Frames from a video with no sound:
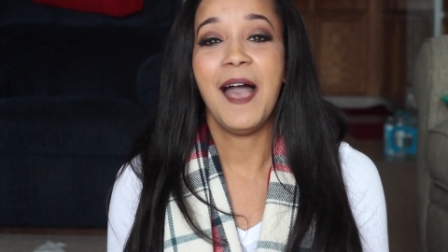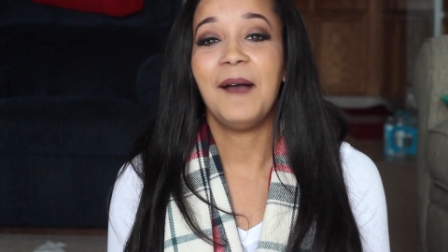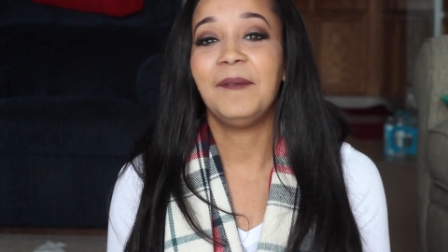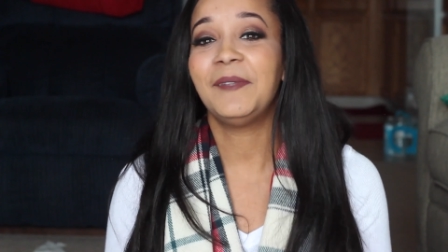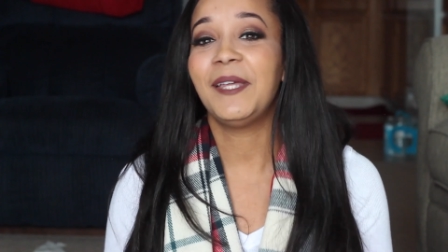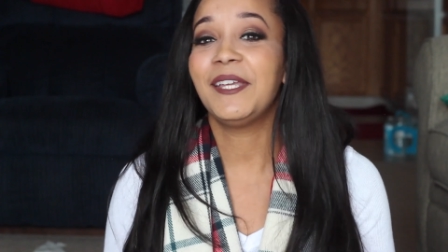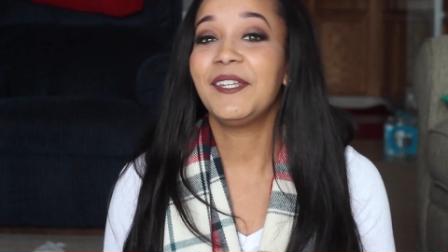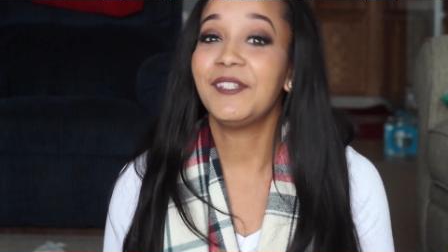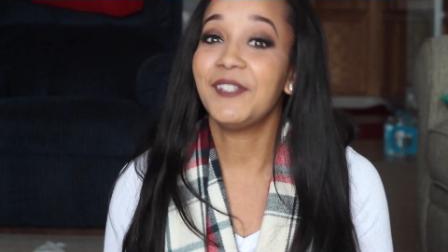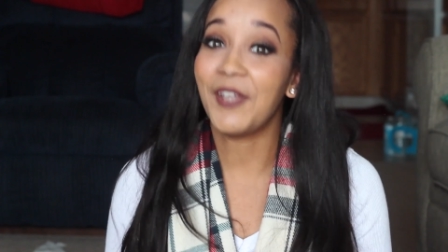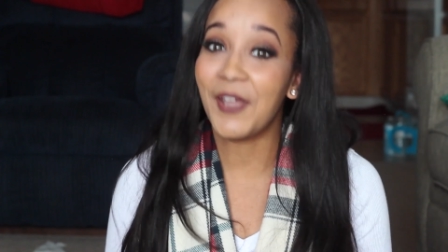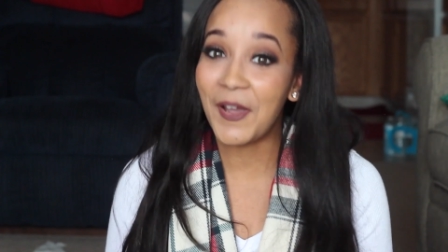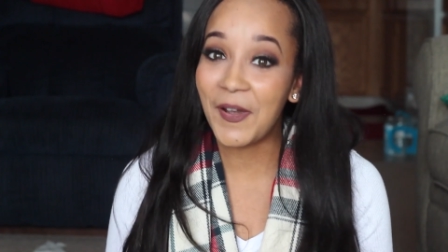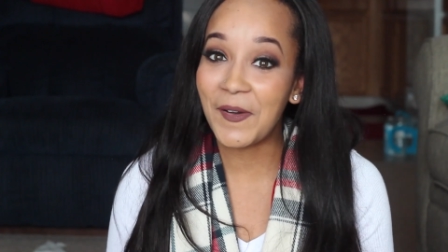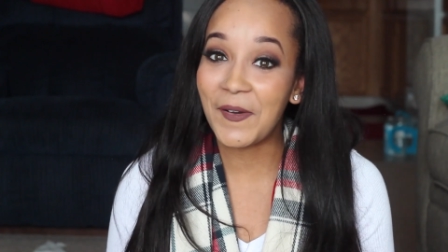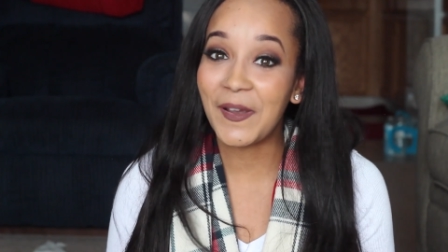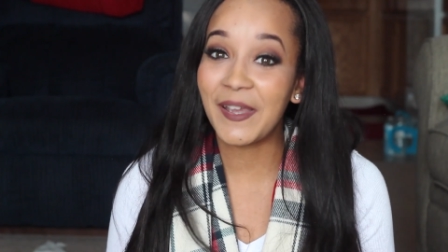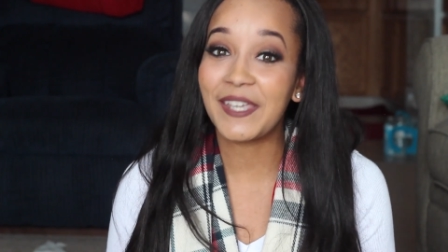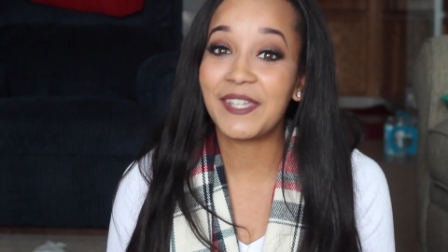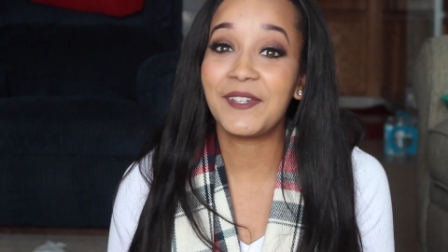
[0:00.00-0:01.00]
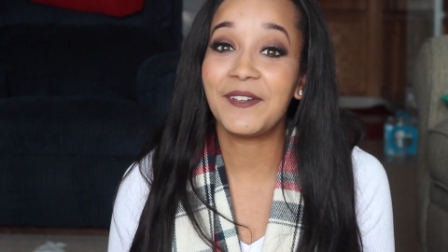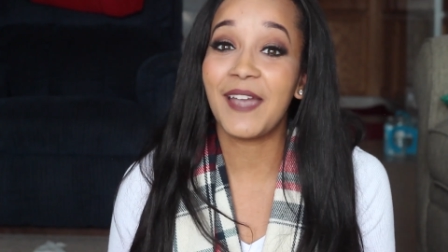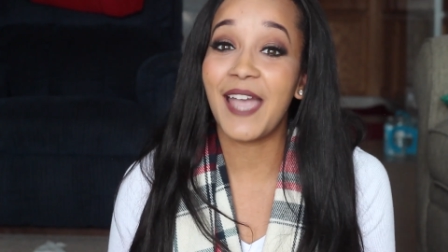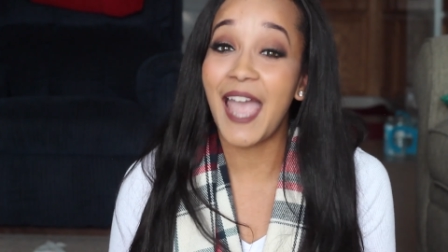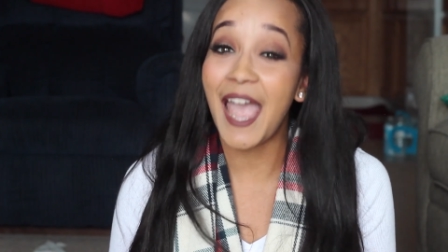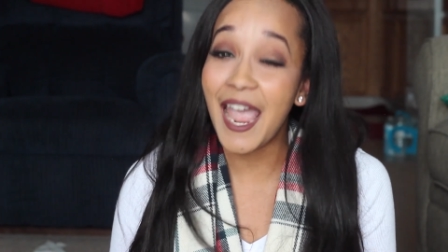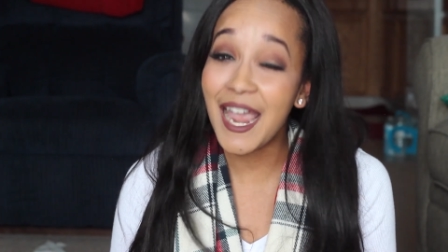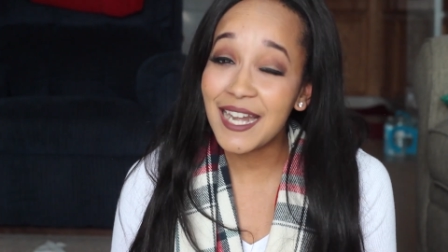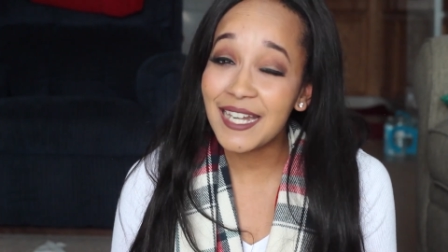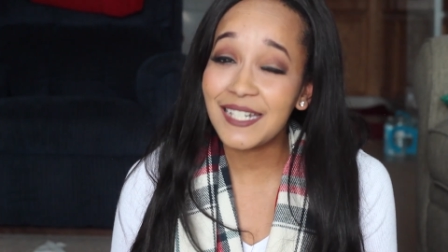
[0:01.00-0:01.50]
I'm like, no, you
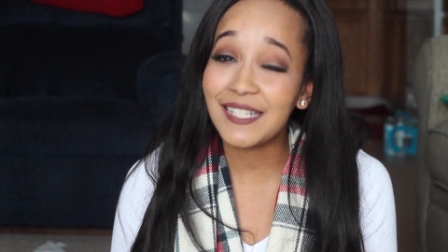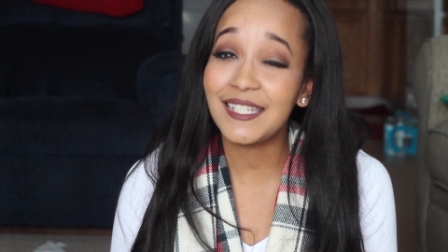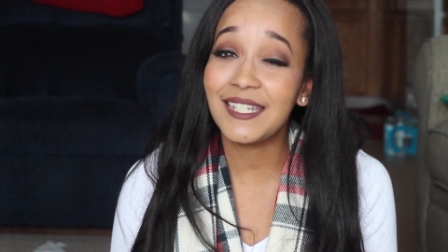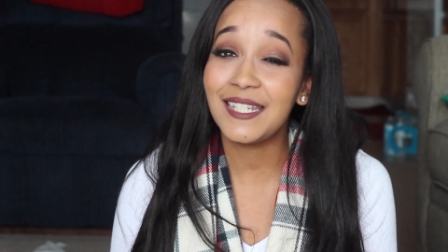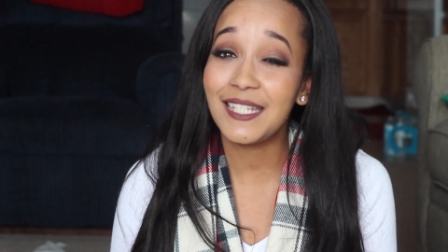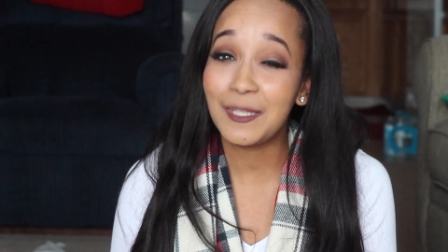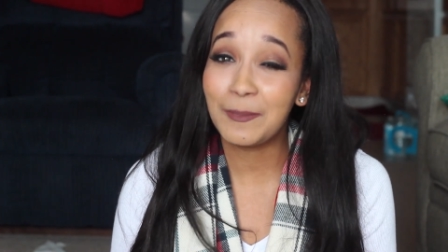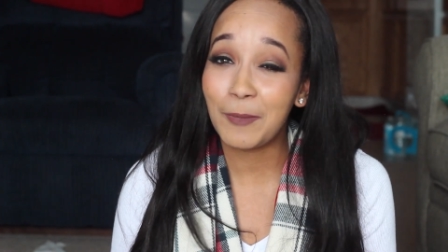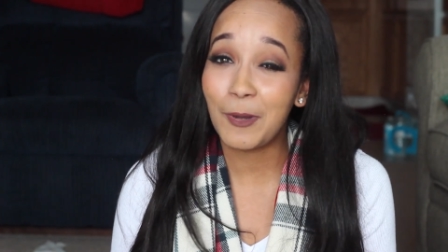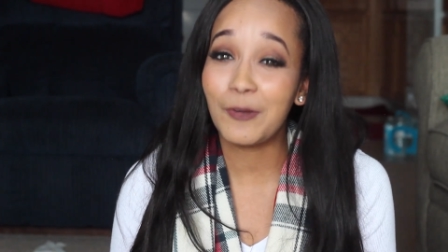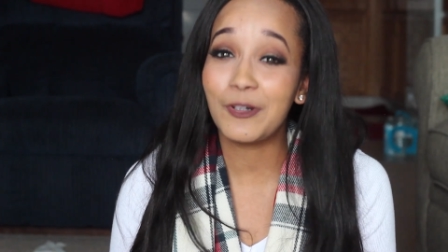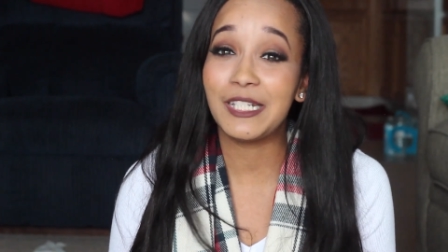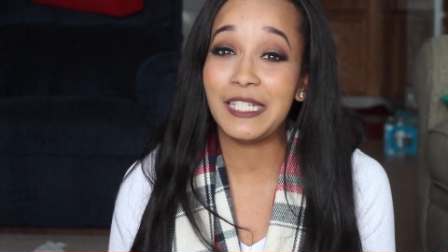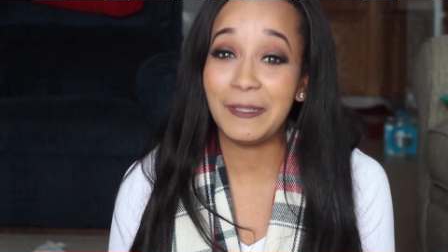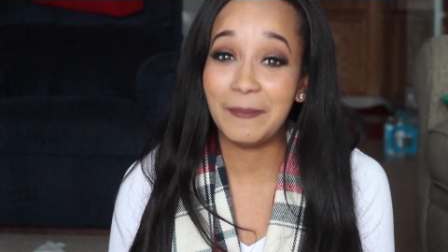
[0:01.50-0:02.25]
actually spoke